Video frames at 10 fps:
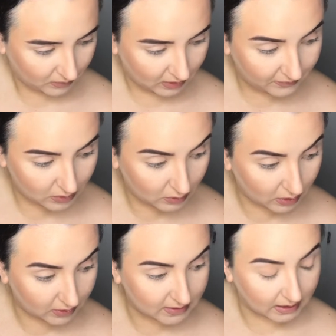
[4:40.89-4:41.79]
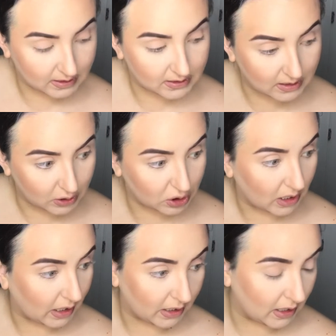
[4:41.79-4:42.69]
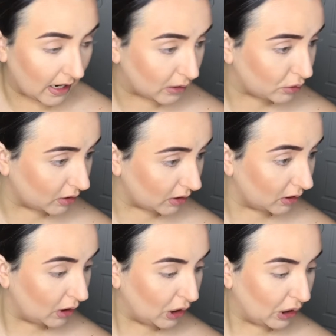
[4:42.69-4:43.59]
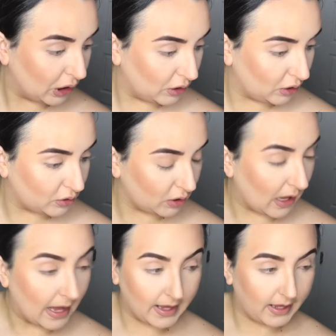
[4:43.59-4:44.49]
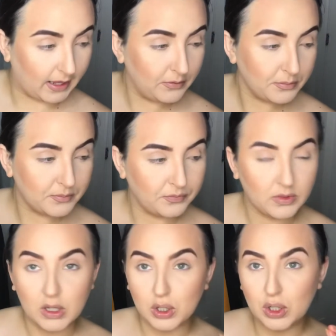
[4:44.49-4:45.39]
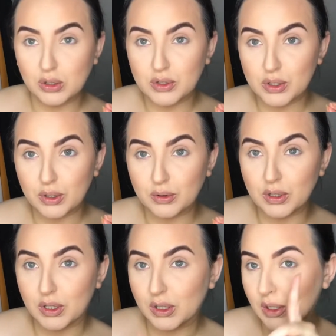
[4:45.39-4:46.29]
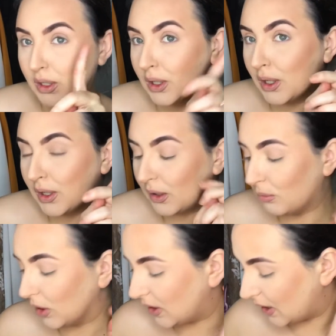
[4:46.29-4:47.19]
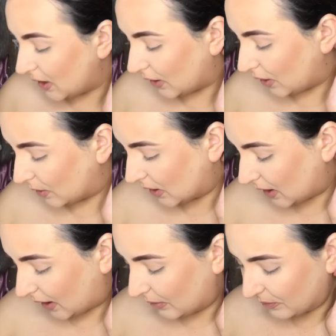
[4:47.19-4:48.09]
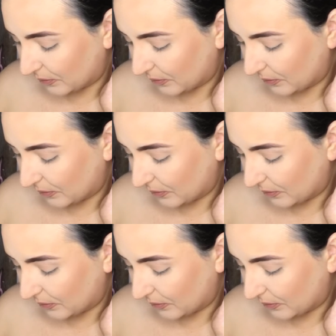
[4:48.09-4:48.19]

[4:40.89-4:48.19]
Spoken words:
Even though it looks like such a natural neutral eye, the closer you look, the more detail you will see.